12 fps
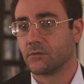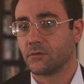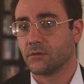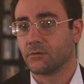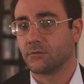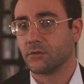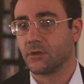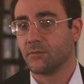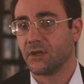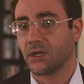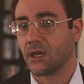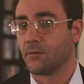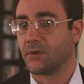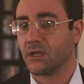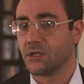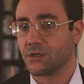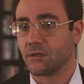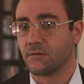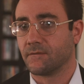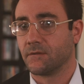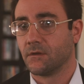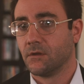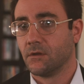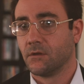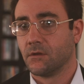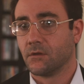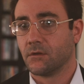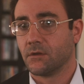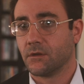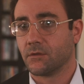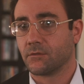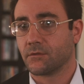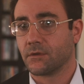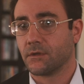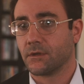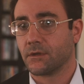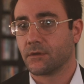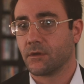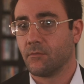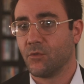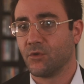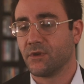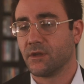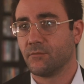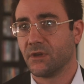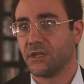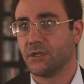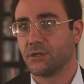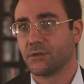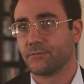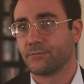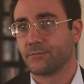You know, could have been a combination of, you know, the uh, ammonia and bleach.